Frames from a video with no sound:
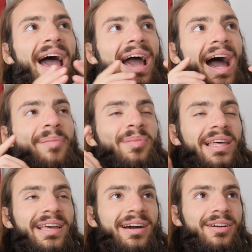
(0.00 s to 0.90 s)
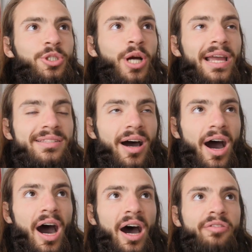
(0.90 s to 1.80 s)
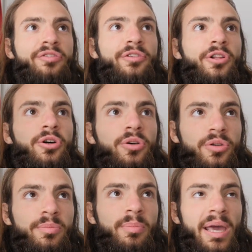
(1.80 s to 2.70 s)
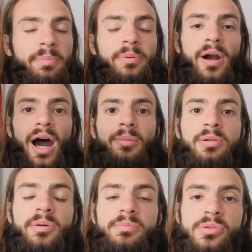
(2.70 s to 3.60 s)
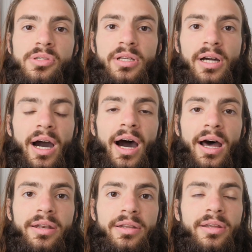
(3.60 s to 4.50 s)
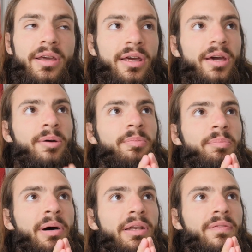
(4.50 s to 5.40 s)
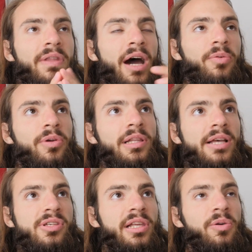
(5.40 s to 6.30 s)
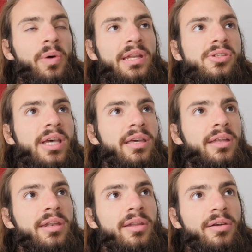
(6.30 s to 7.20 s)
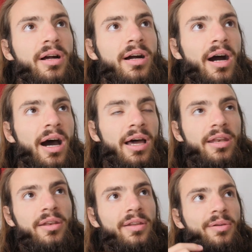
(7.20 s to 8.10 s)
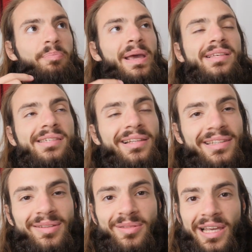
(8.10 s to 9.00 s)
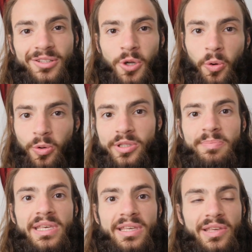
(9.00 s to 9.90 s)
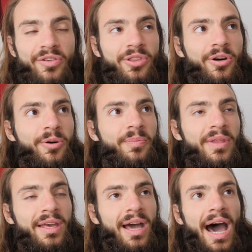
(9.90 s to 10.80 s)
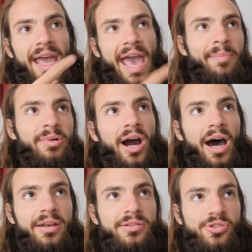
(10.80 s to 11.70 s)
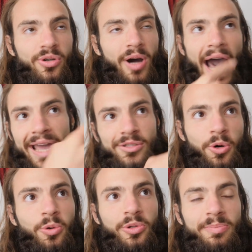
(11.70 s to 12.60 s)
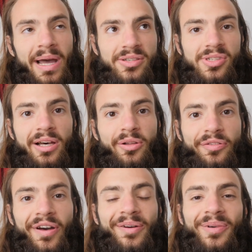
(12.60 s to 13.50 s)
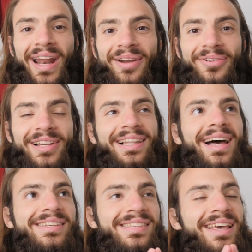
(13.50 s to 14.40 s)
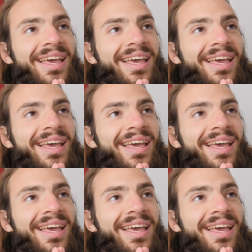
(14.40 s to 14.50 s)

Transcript: I'm like trying to offload my problems to God, but not realizing, like, wait a second, God basically like told me, even though I am God, so I told myself when I realized,